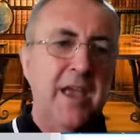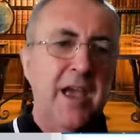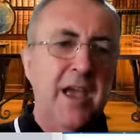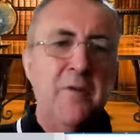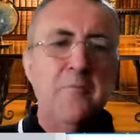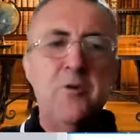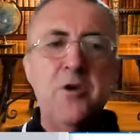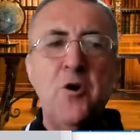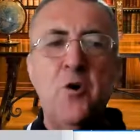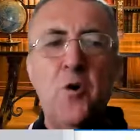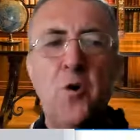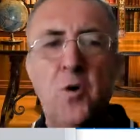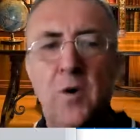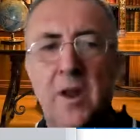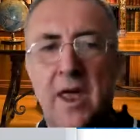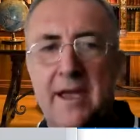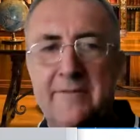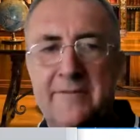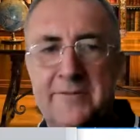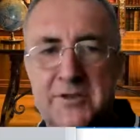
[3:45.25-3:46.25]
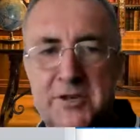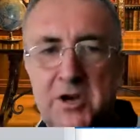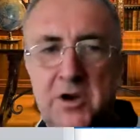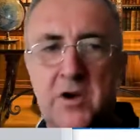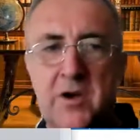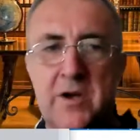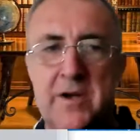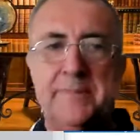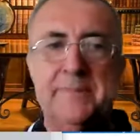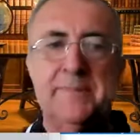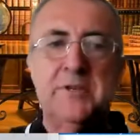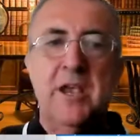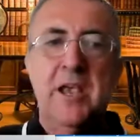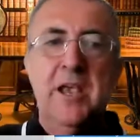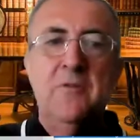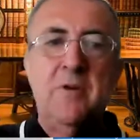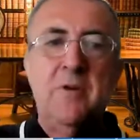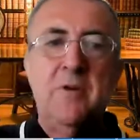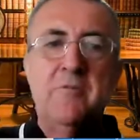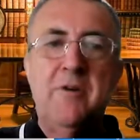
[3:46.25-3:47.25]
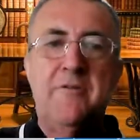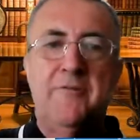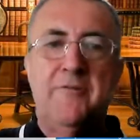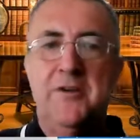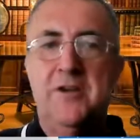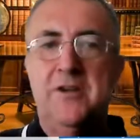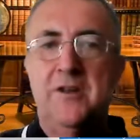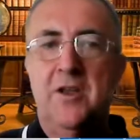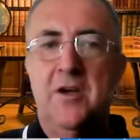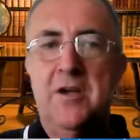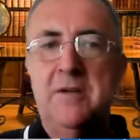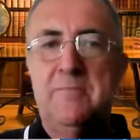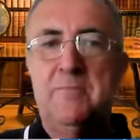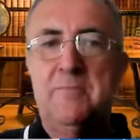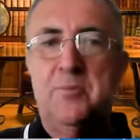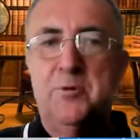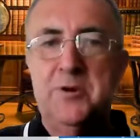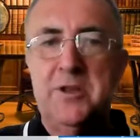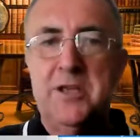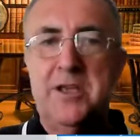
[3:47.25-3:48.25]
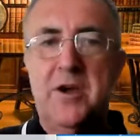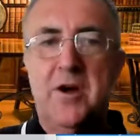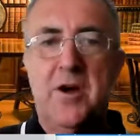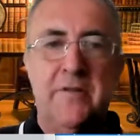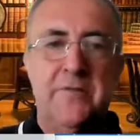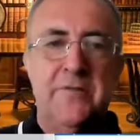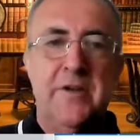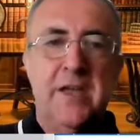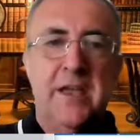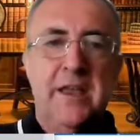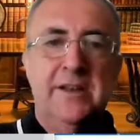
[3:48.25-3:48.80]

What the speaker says: And we all have times when we feel like putting off